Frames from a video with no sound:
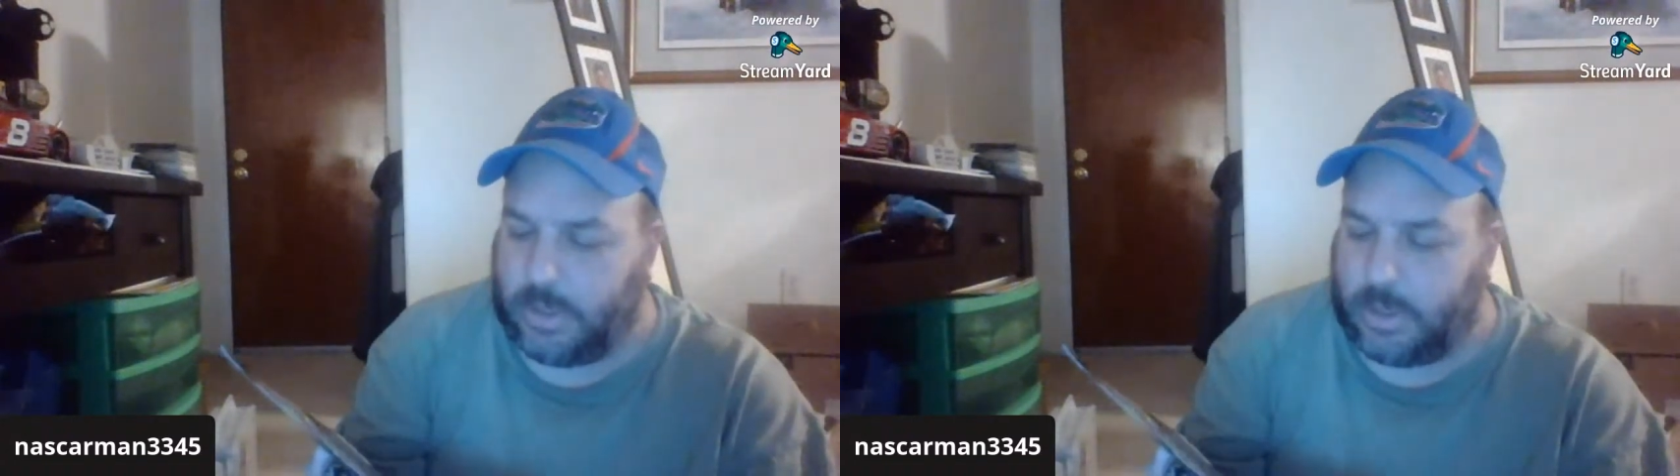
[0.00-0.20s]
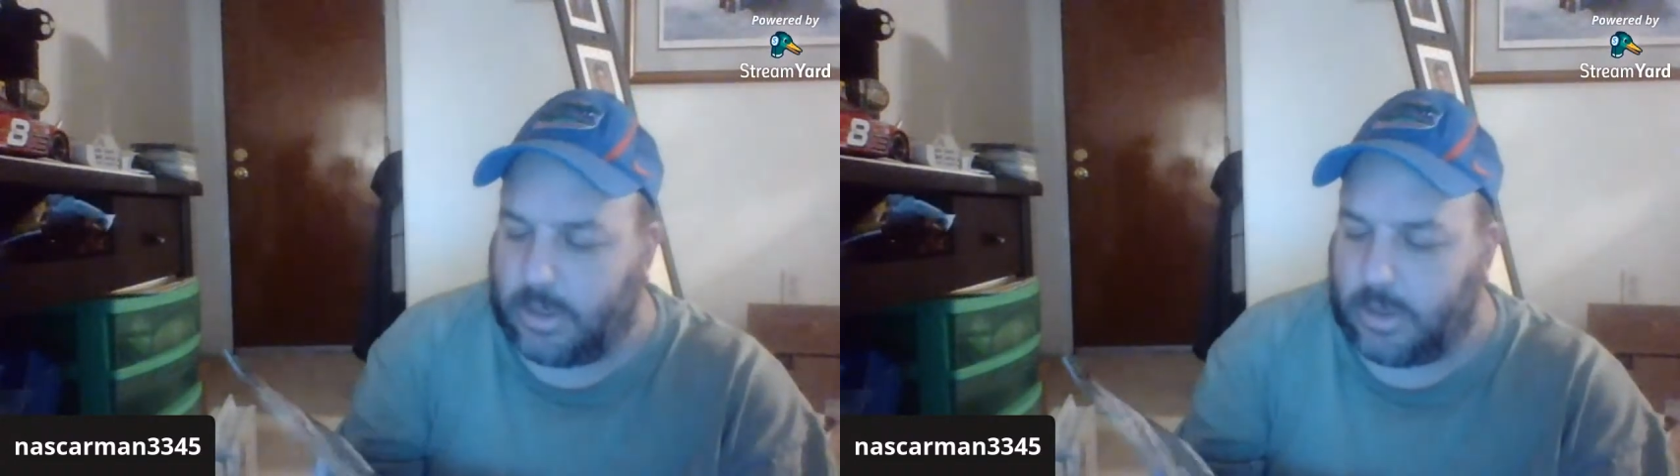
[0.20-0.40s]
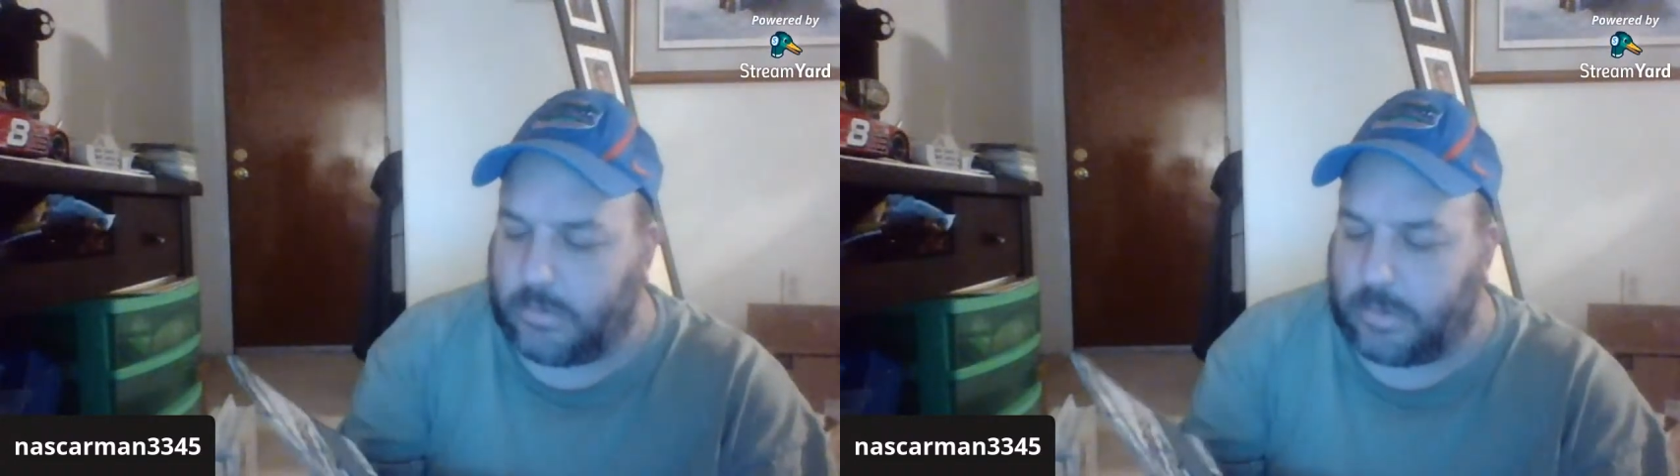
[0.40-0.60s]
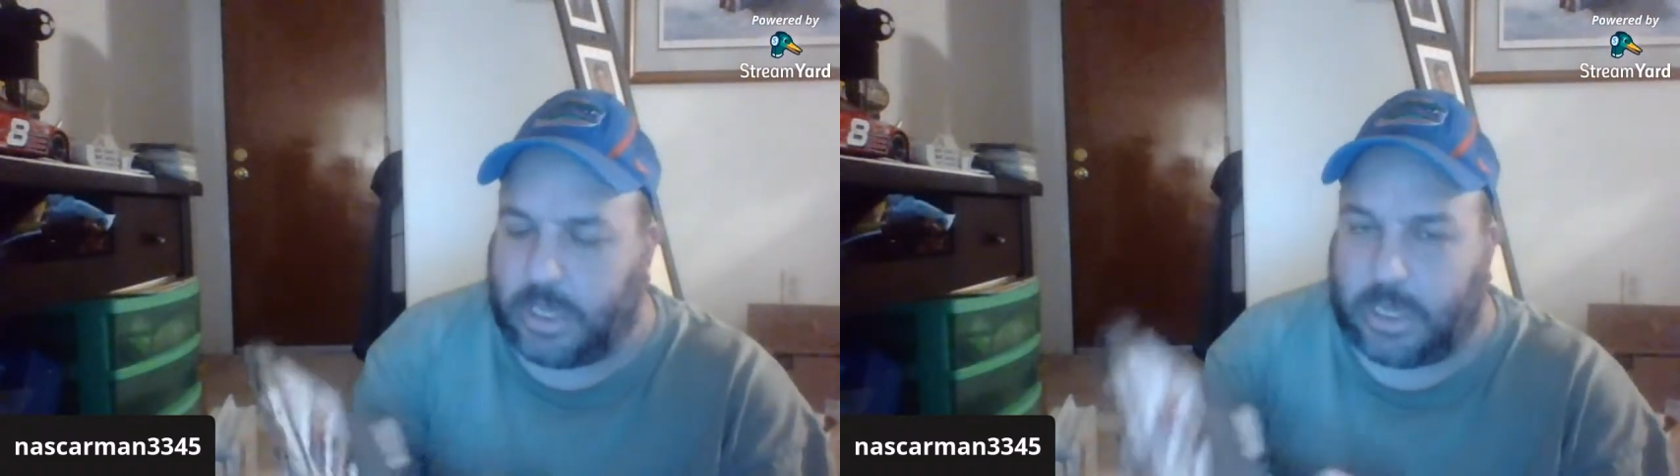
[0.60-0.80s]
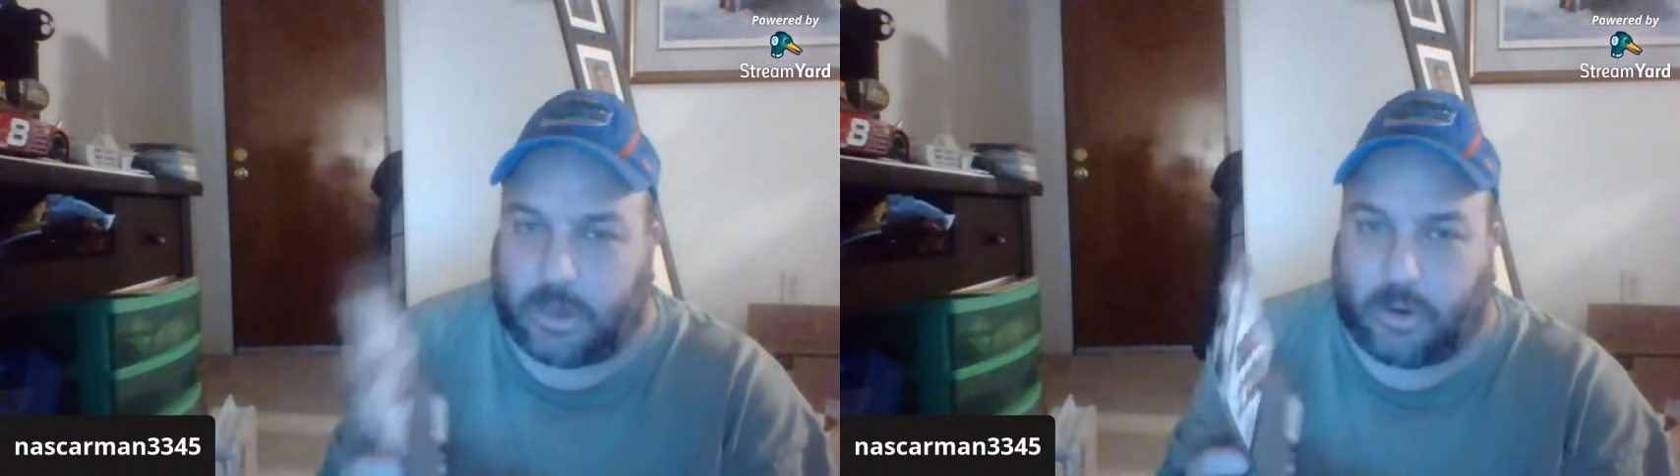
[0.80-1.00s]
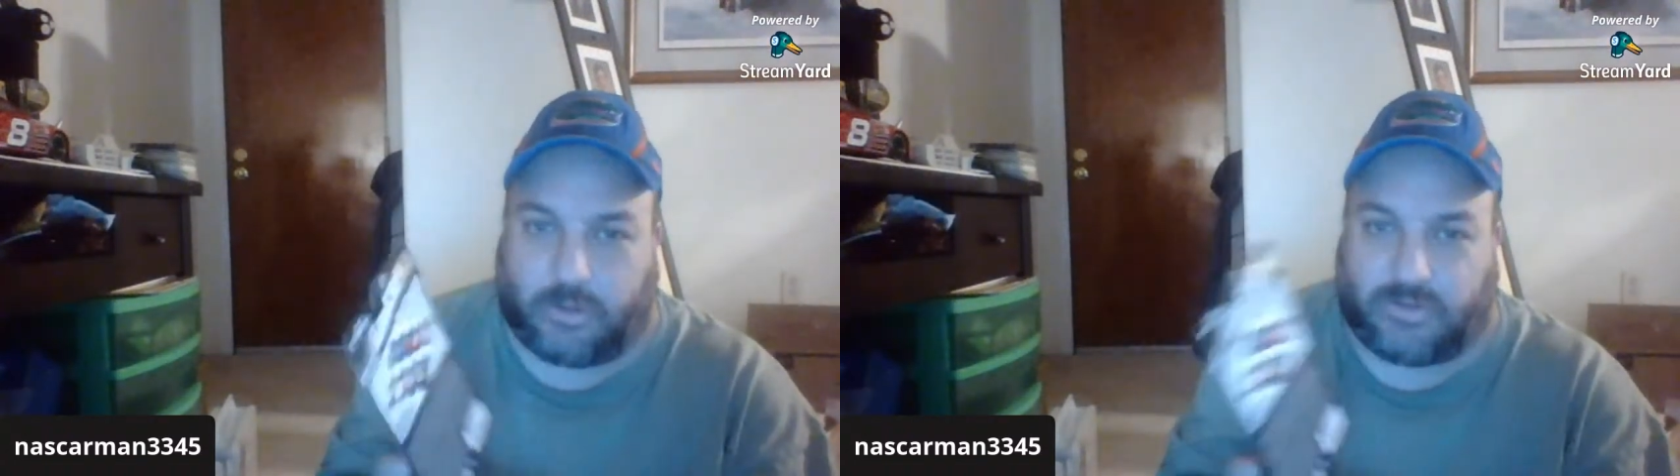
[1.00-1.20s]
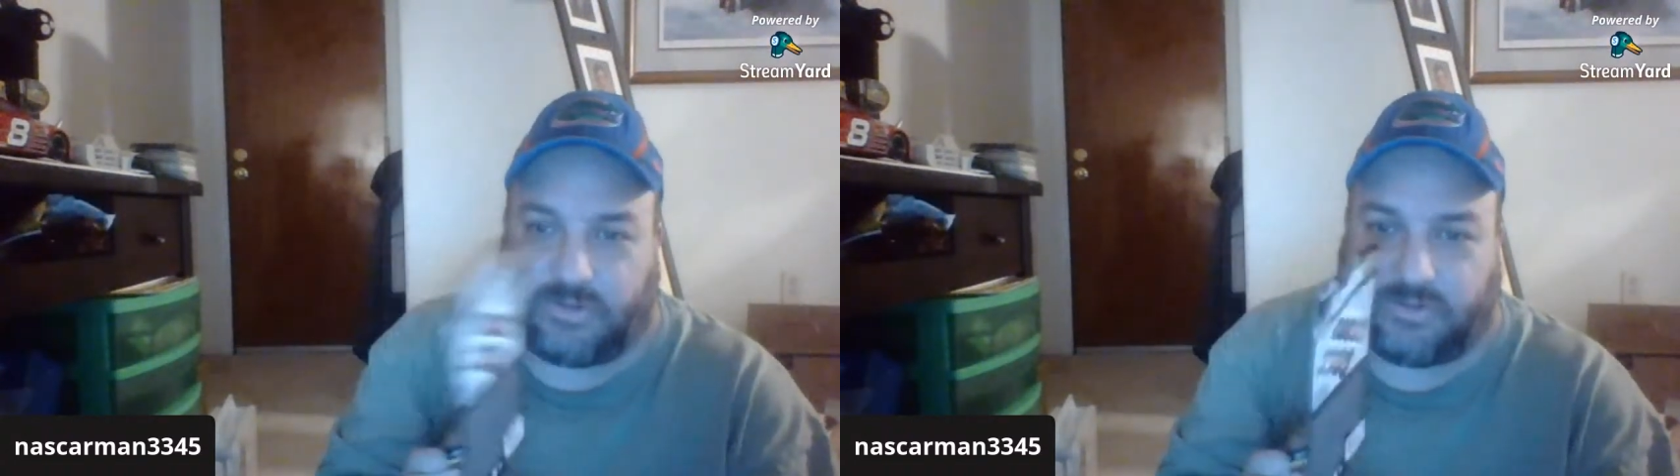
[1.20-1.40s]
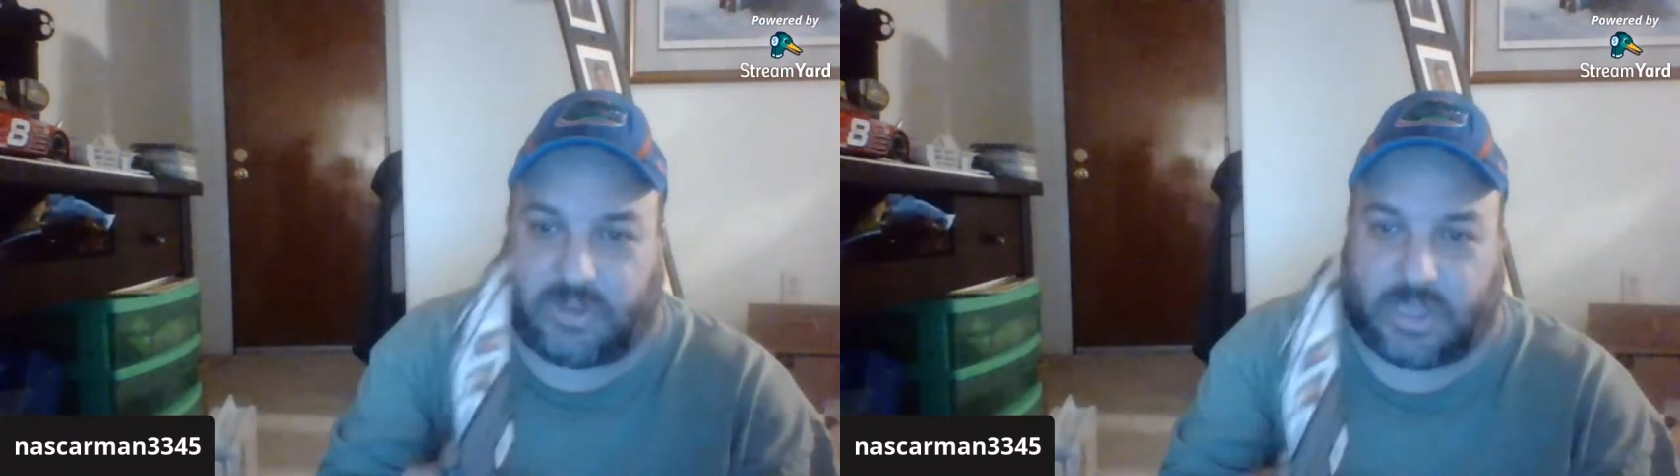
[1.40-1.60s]
and
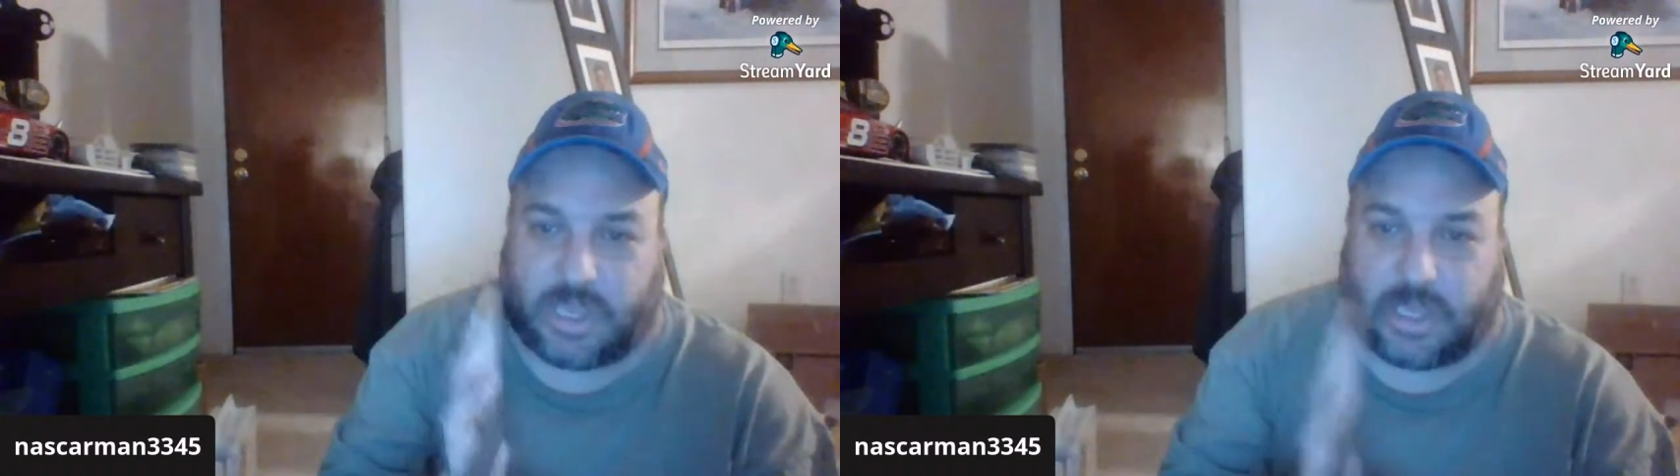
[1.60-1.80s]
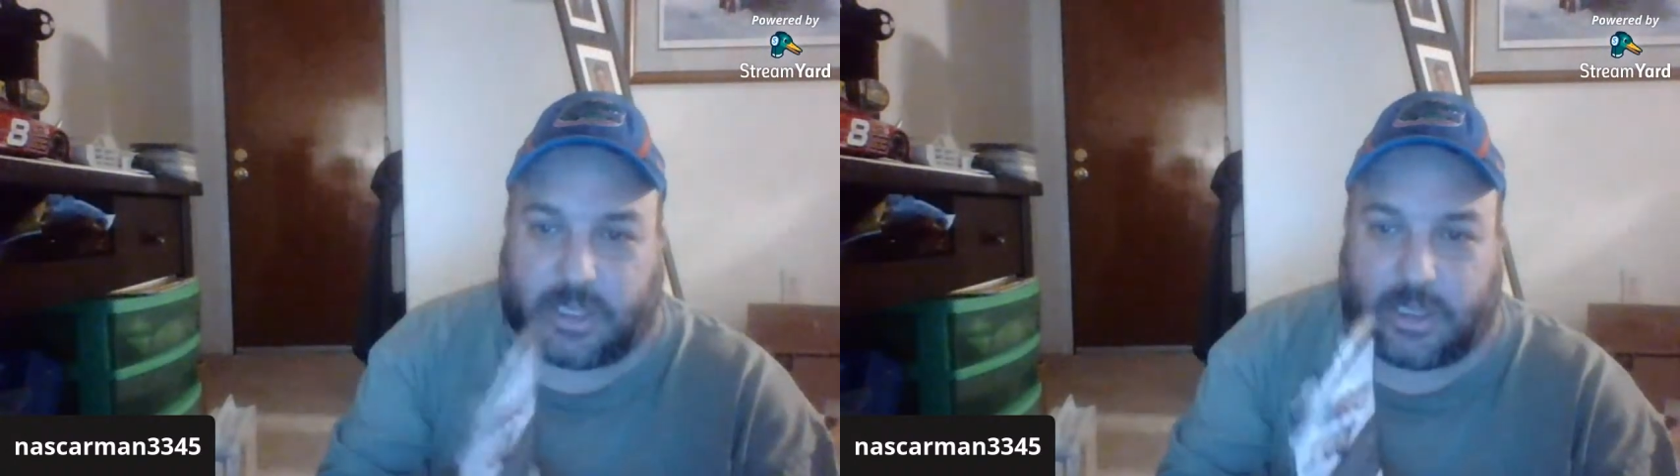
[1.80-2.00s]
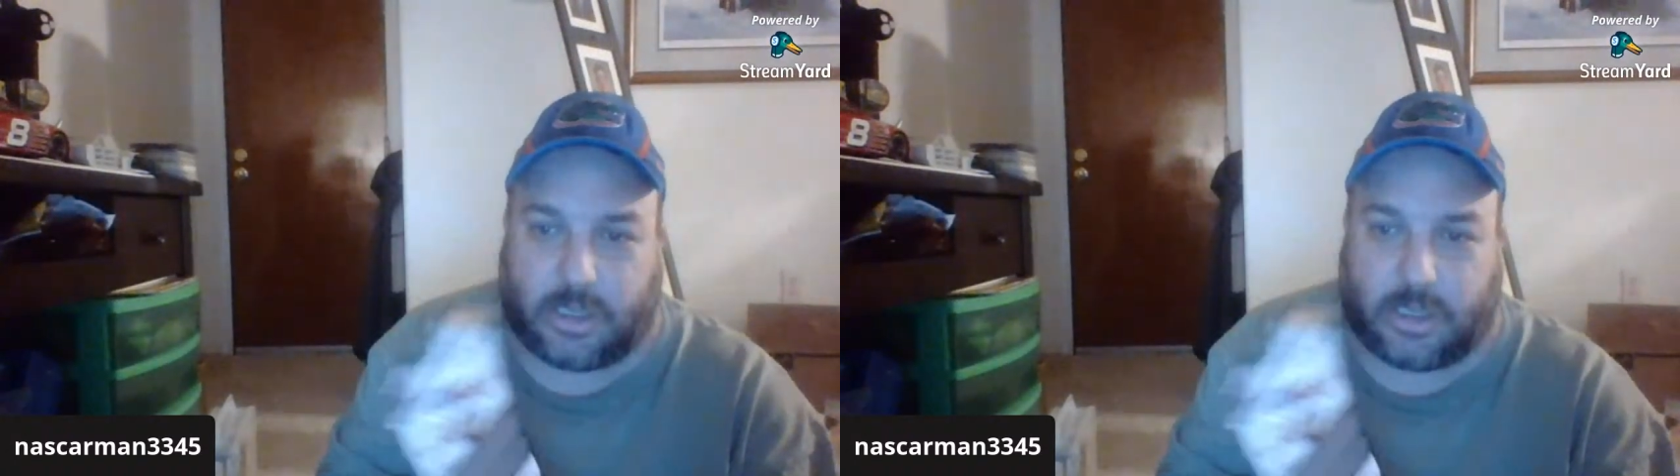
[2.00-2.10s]
RCCA,